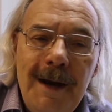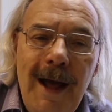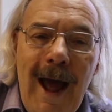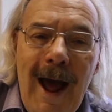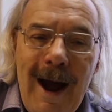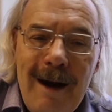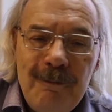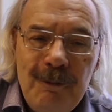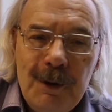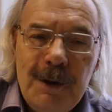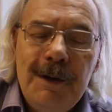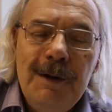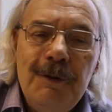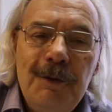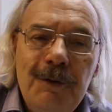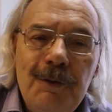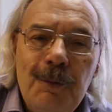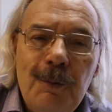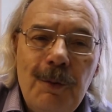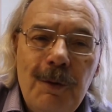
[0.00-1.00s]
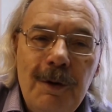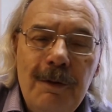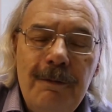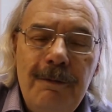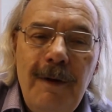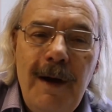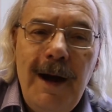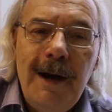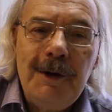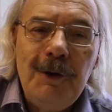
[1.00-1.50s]
Africans were in
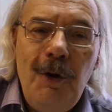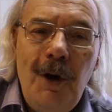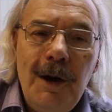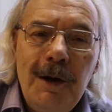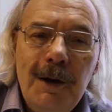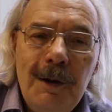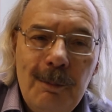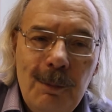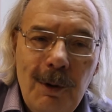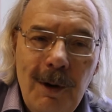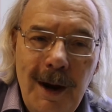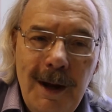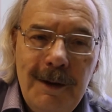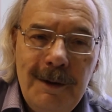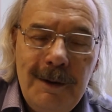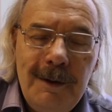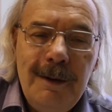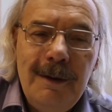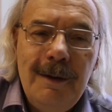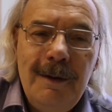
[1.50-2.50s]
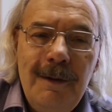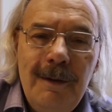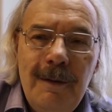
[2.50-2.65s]
fact not liberated.